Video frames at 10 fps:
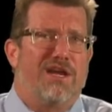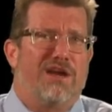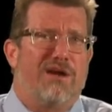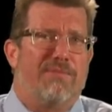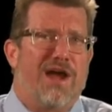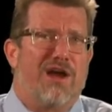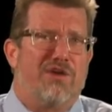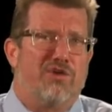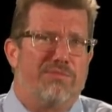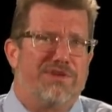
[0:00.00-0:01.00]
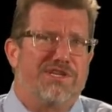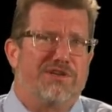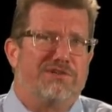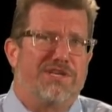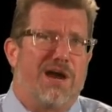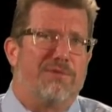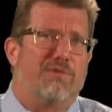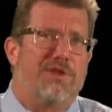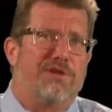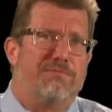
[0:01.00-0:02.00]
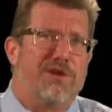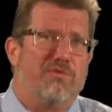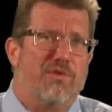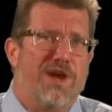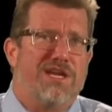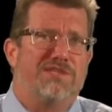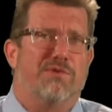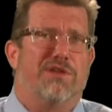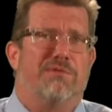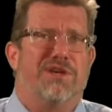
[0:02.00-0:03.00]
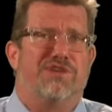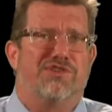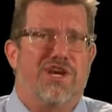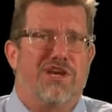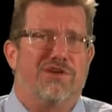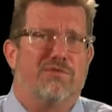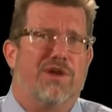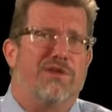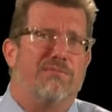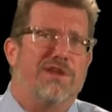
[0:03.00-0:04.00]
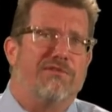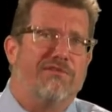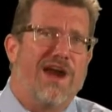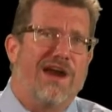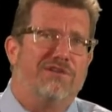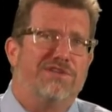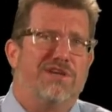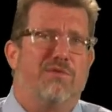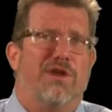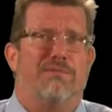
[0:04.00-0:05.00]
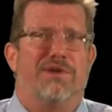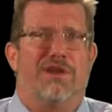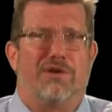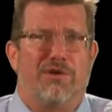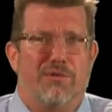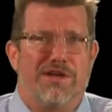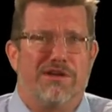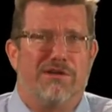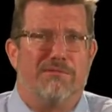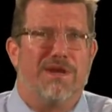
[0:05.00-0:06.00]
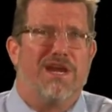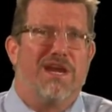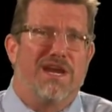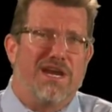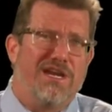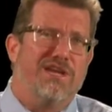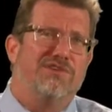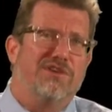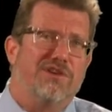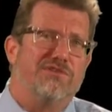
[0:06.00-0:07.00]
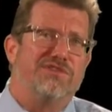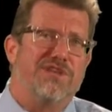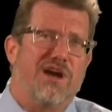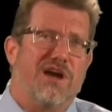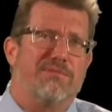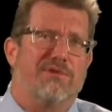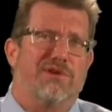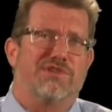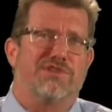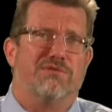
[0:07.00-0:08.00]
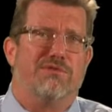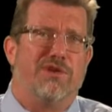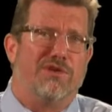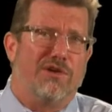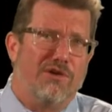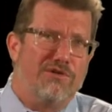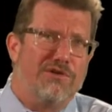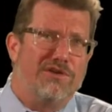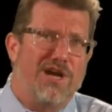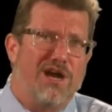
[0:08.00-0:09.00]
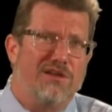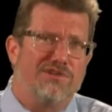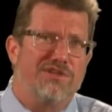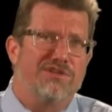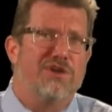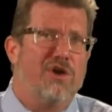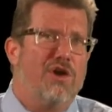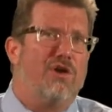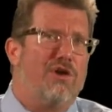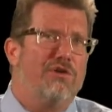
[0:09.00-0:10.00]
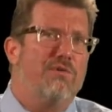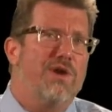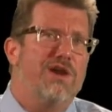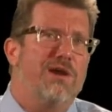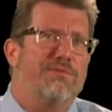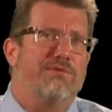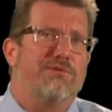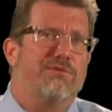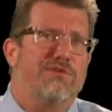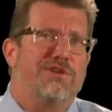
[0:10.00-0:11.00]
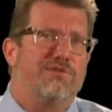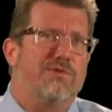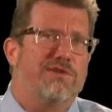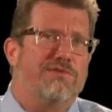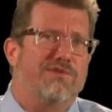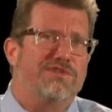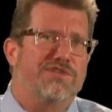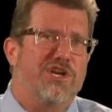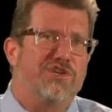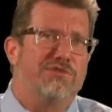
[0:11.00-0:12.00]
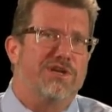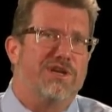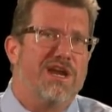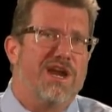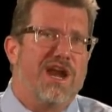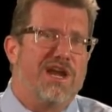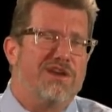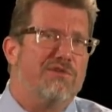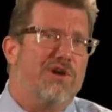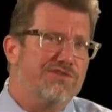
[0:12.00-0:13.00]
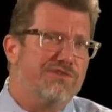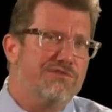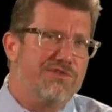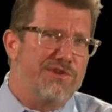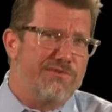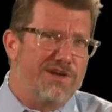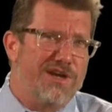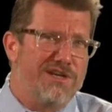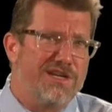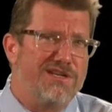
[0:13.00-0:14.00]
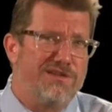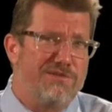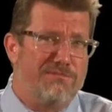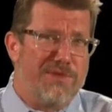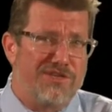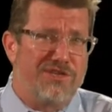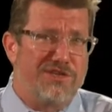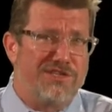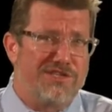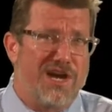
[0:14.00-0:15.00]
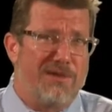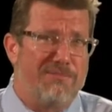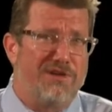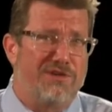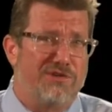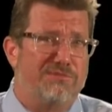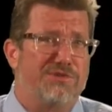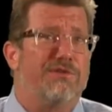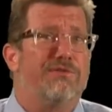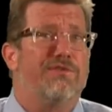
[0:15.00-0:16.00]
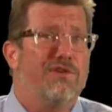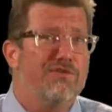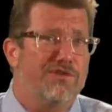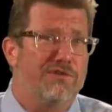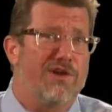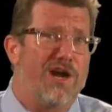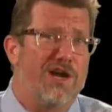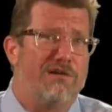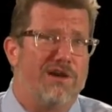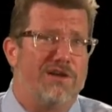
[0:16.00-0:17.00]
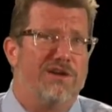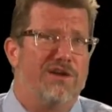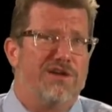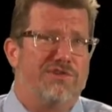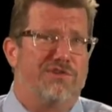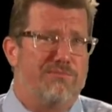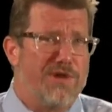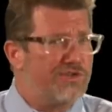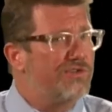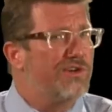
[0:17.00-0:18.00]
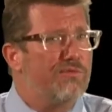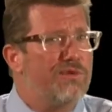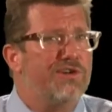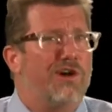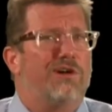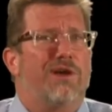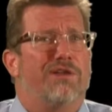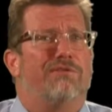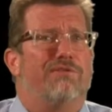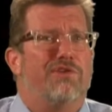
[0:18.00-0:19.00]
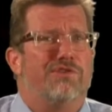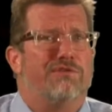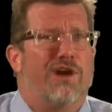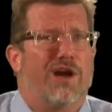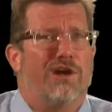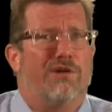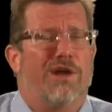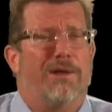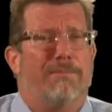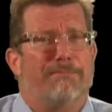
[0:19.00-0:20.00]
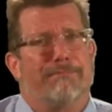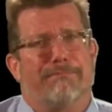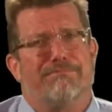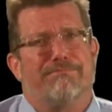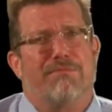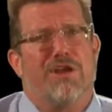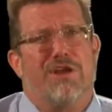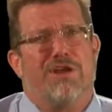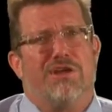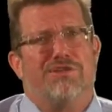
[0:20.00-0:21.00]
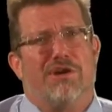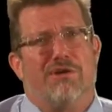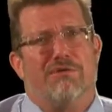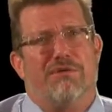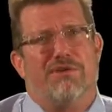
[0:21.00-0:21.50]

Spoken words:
about your particular topic, whether it be race, whether it be gender, whether it be the faculty, whether it be the curriculum, in each of those time periods, through the colonial colleges all the way up through the 21st century. And you also, don't forget, need to mention this topic in terms of the future of higher ed. So make sure that we talk about the future of higher ed. So